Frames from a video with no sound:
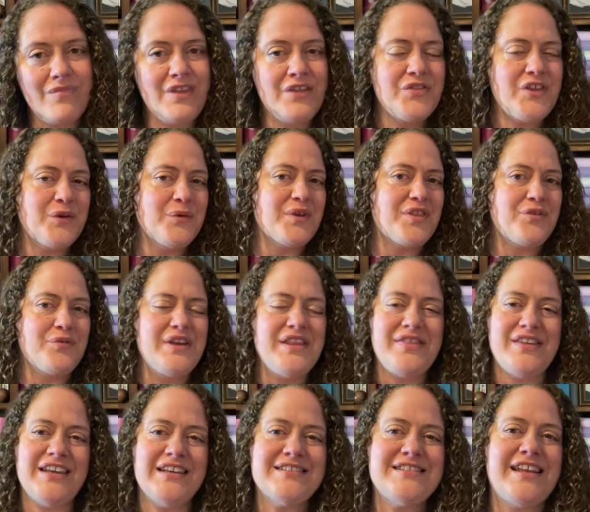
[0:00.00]
There were three
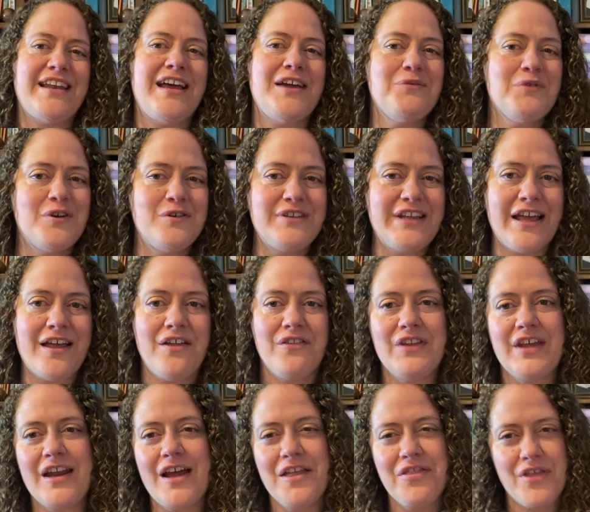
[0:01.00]
things that I wrote down
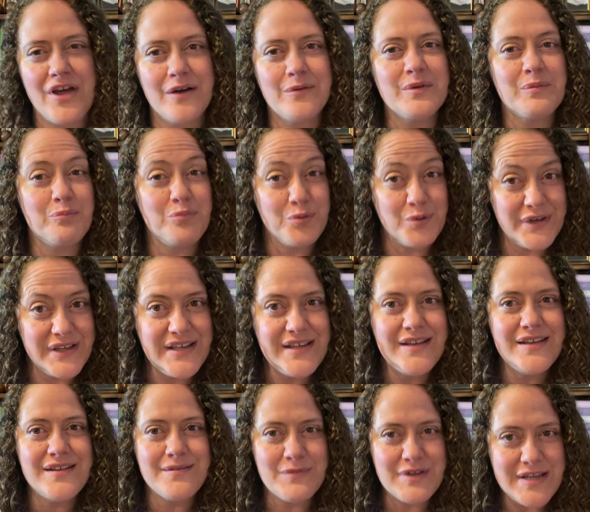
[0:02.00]
that I thought were
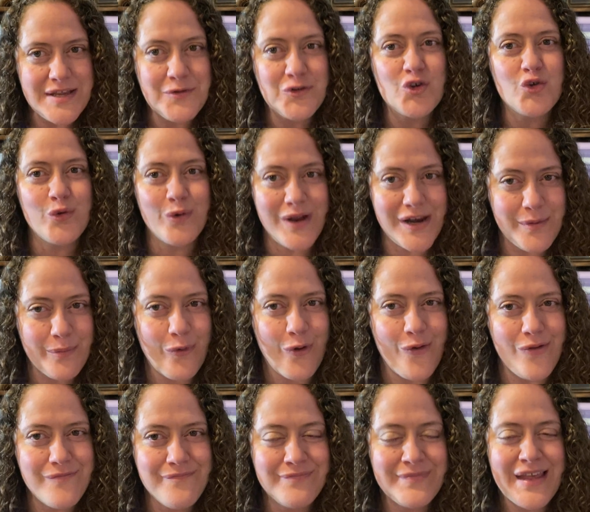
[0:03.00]
pretty
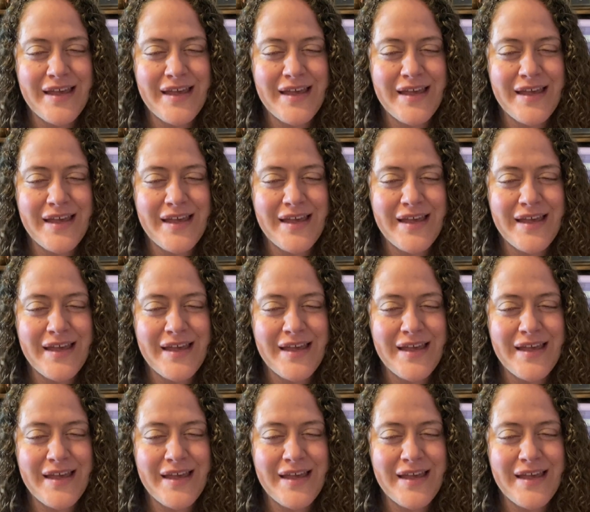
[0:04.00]
incredible.